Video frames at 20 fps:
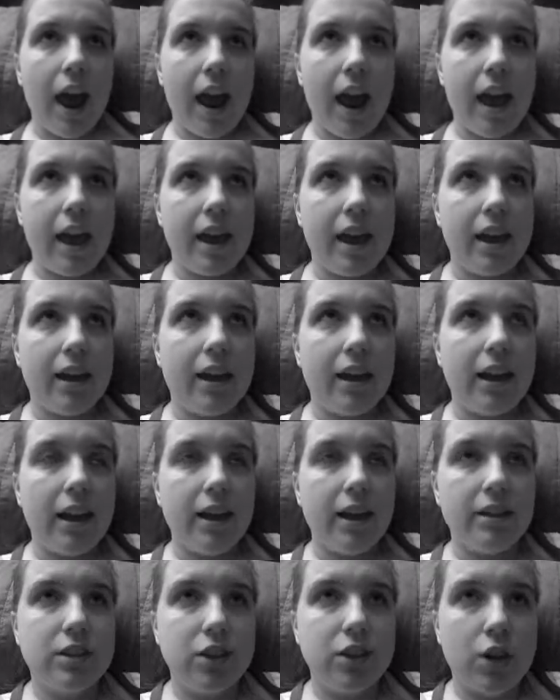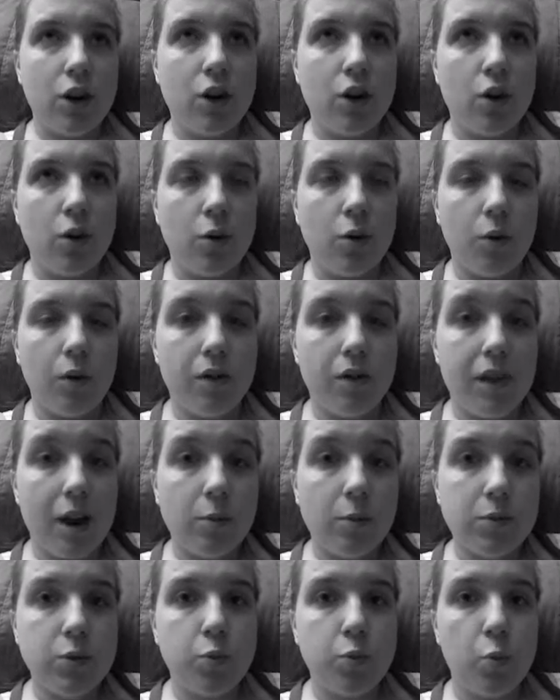And so
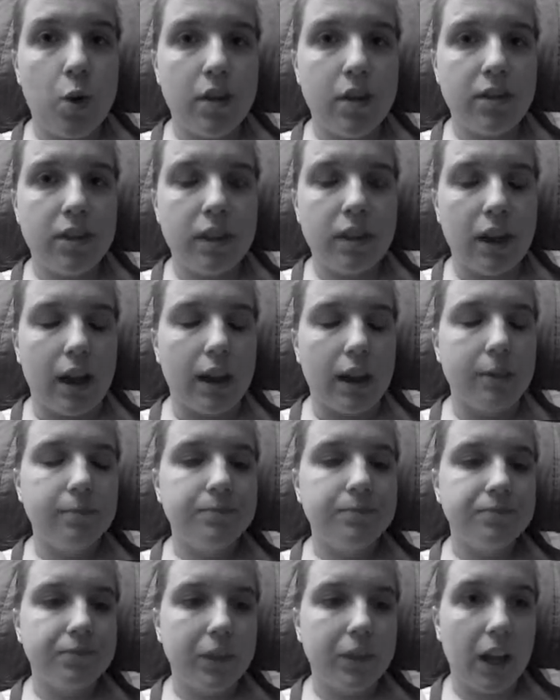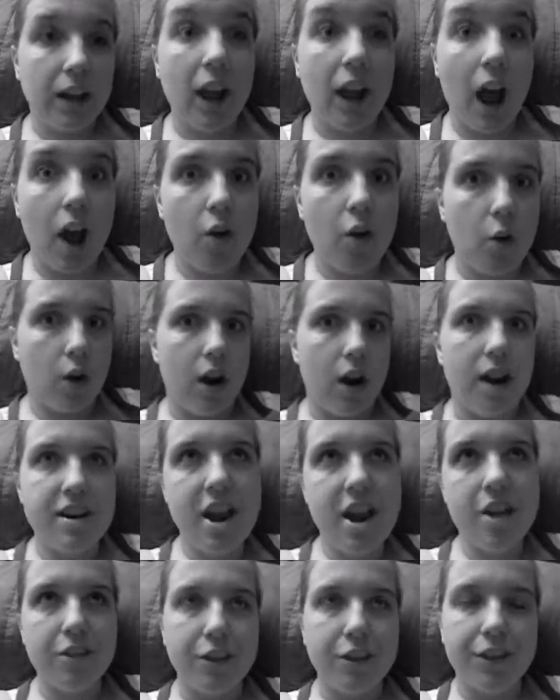that was one thing, or
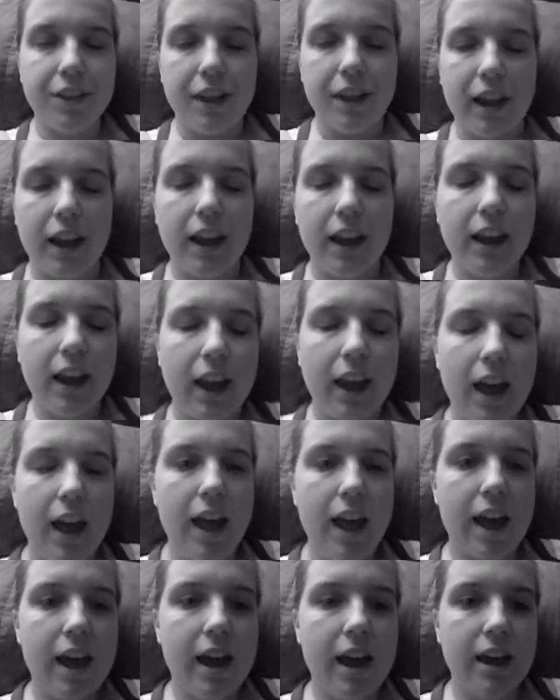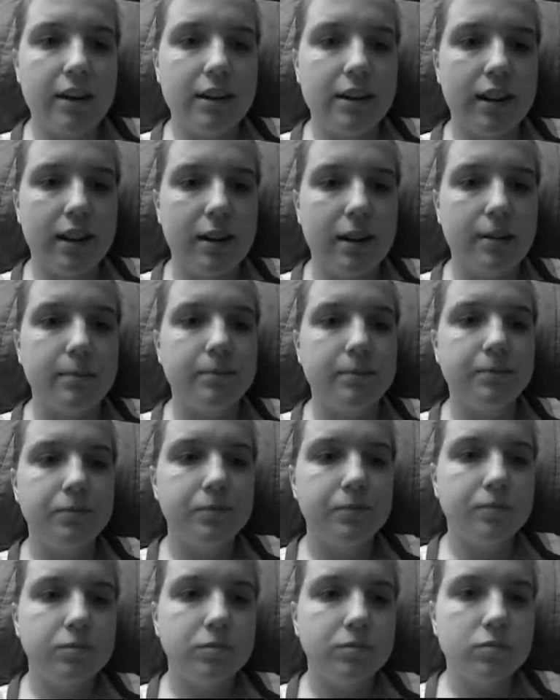another thing. And
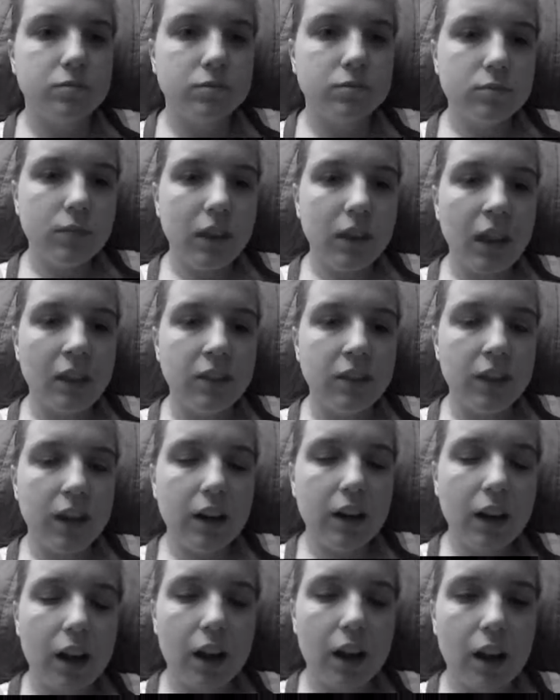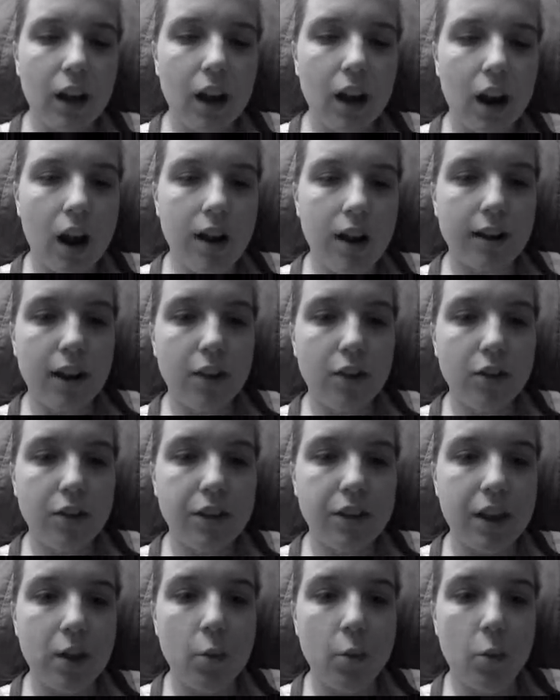then another
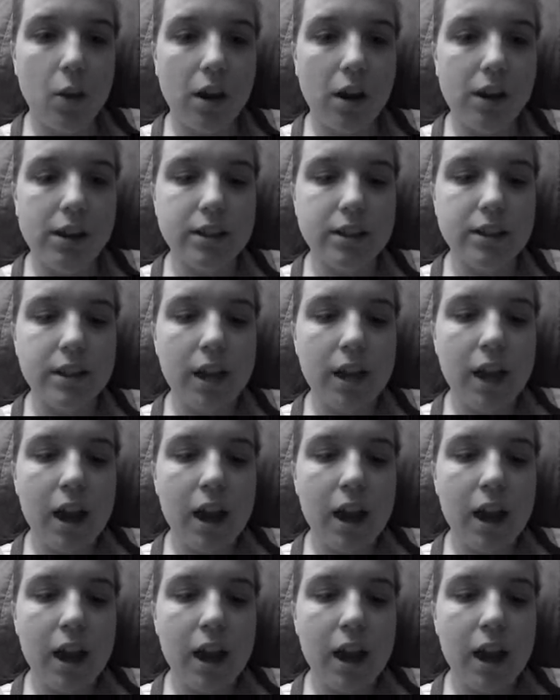thing was